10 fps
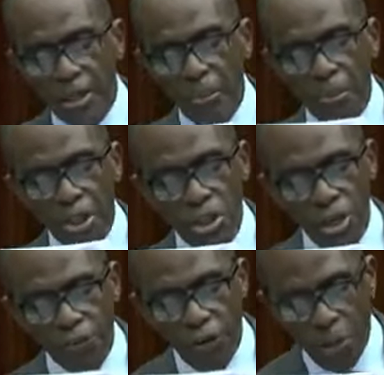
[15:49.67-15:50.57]
Ministry
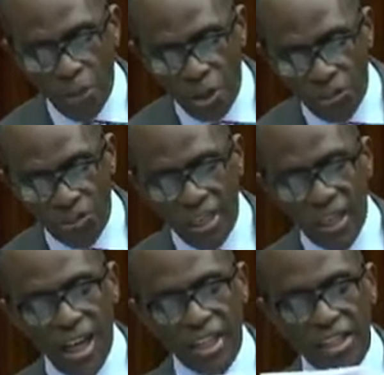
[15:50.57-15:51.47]
of Commerce,
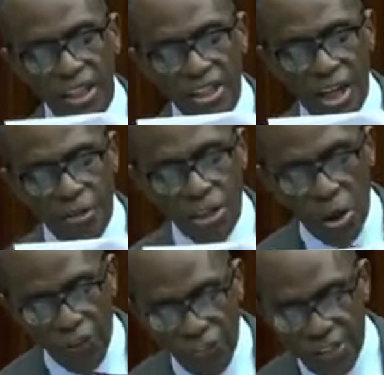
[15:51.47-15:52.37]
Attorney General's
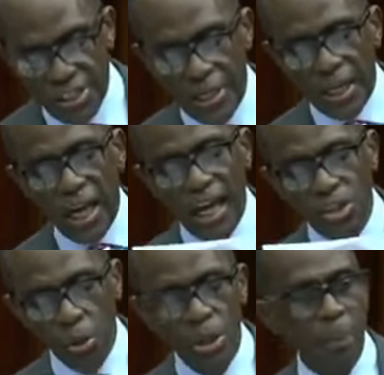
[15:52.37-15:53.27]
office,
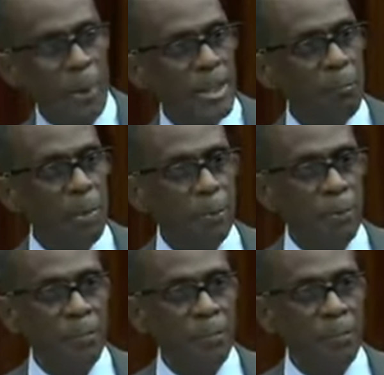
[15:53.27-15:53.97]
and 2 independent people.